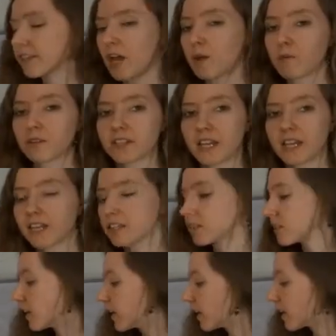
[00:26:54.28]

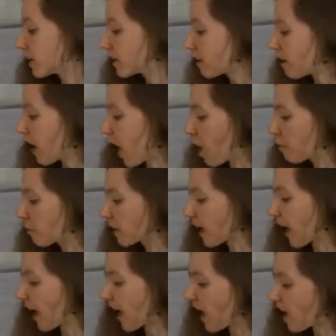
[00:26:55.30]
simultaneously. I'm going
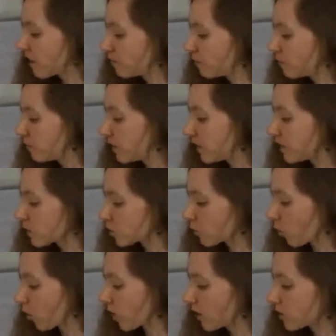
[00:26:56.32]
to add V
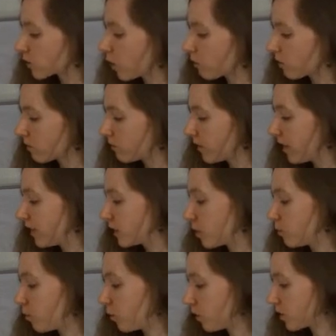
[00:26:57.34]
source over V to
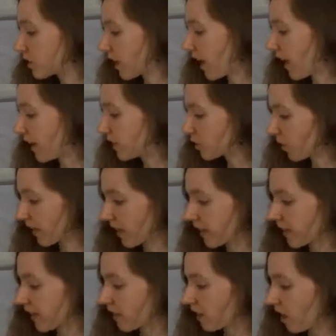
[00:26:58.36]
both sides so I can
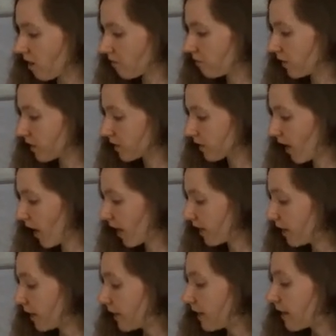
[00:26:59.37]
get it off of this side.
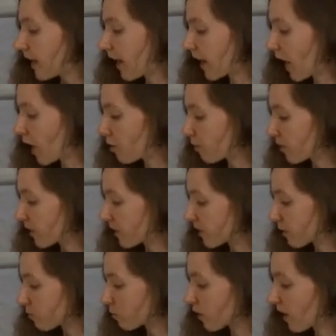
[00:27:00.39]
And I'm going to
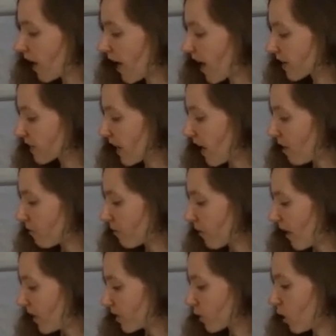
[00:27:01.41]
subtract
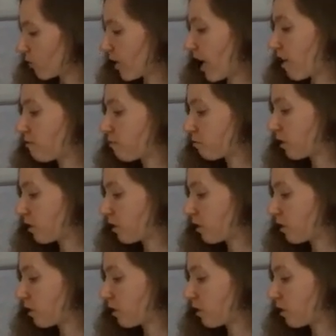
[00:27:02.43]
Fs over F